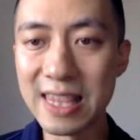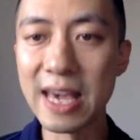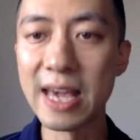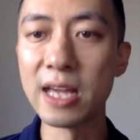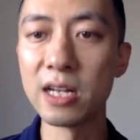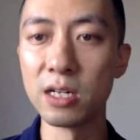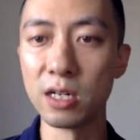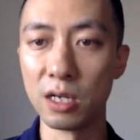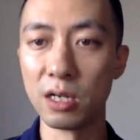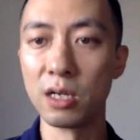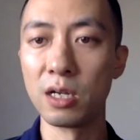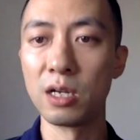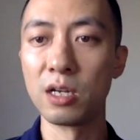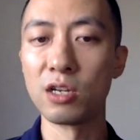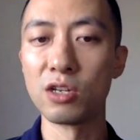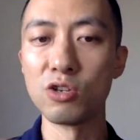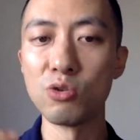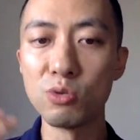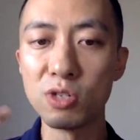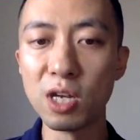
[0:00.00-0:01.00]
then
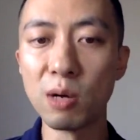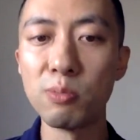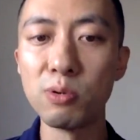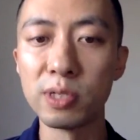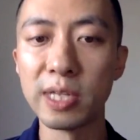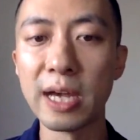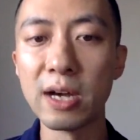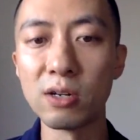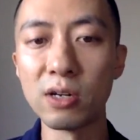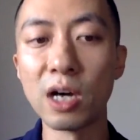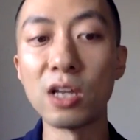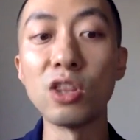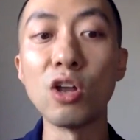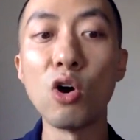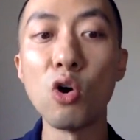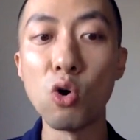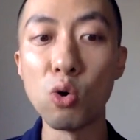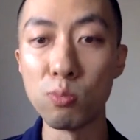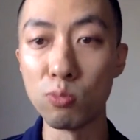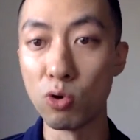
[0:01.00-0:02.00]
you double down on the
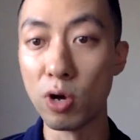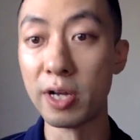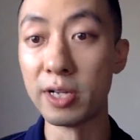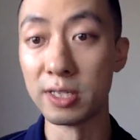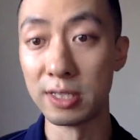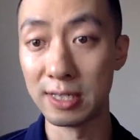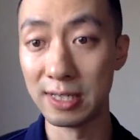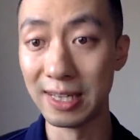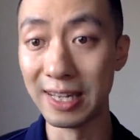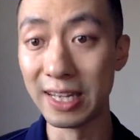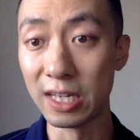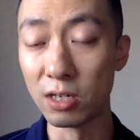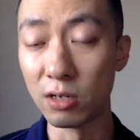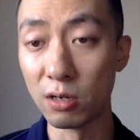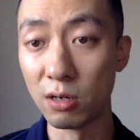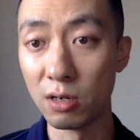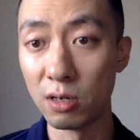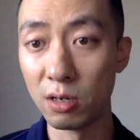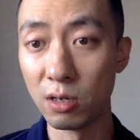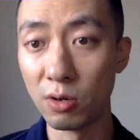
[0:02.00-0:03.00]
home runs later.
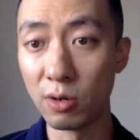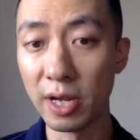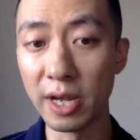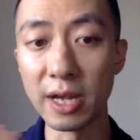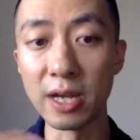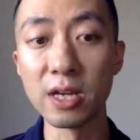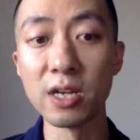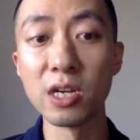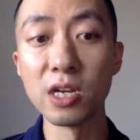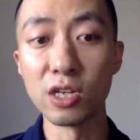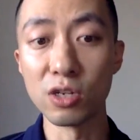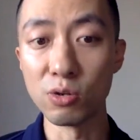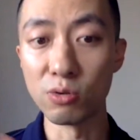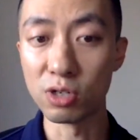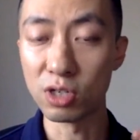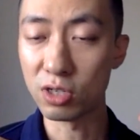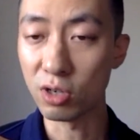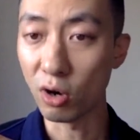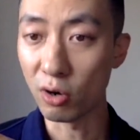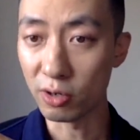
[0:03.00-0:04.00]
Okay, you
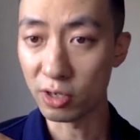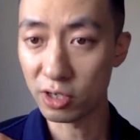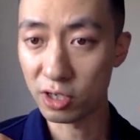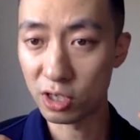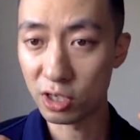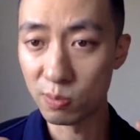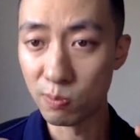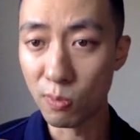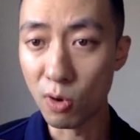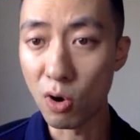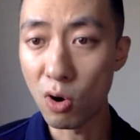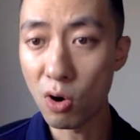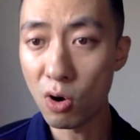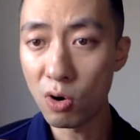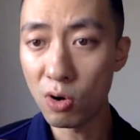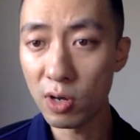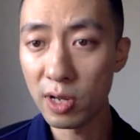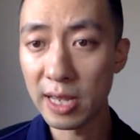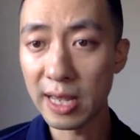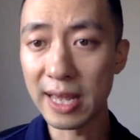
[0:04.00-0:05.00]
start
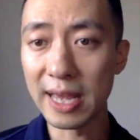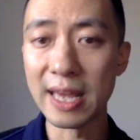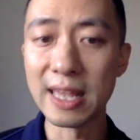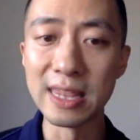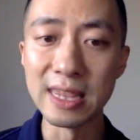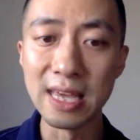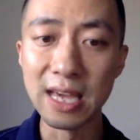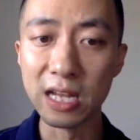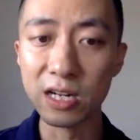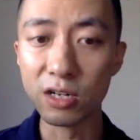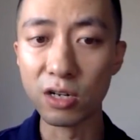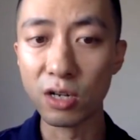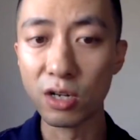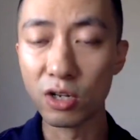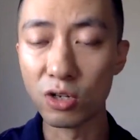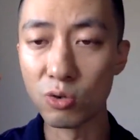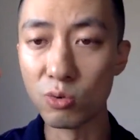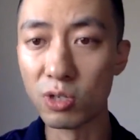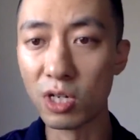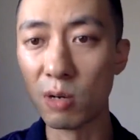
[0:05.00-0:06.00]
small, and then
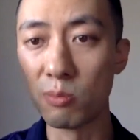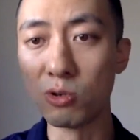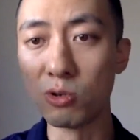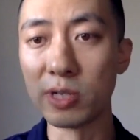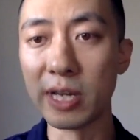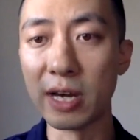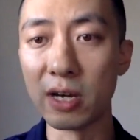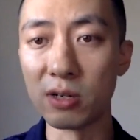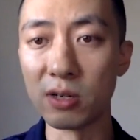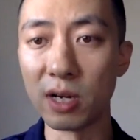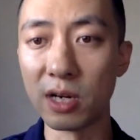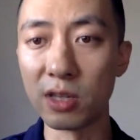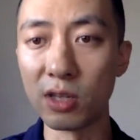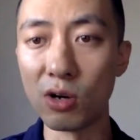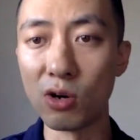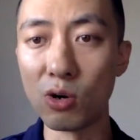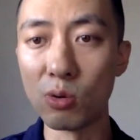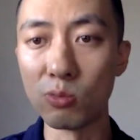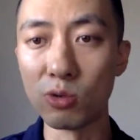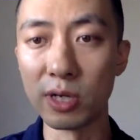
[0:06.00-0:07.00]
you double down on the
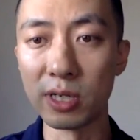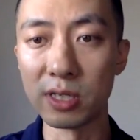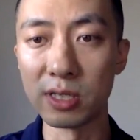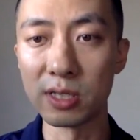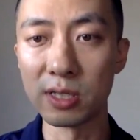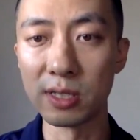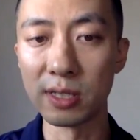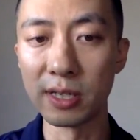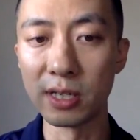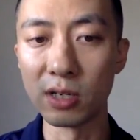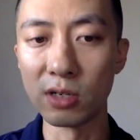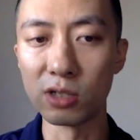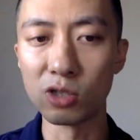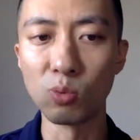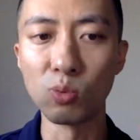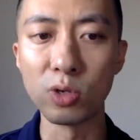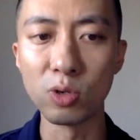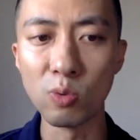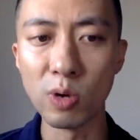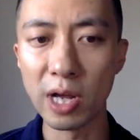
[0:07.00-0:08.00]
home runs later. So
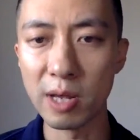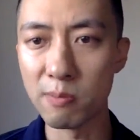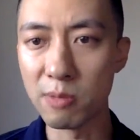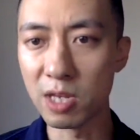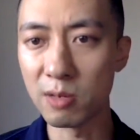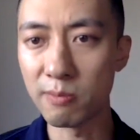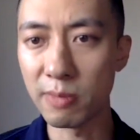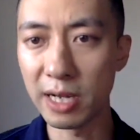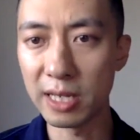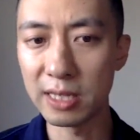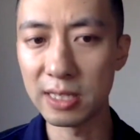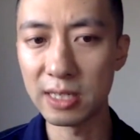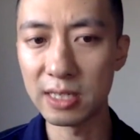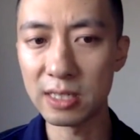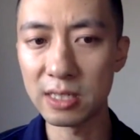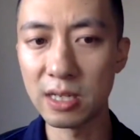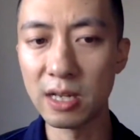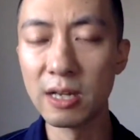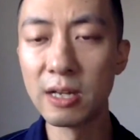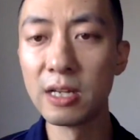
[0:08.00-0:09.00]
what do I mean by
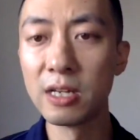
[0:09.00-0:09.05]
this?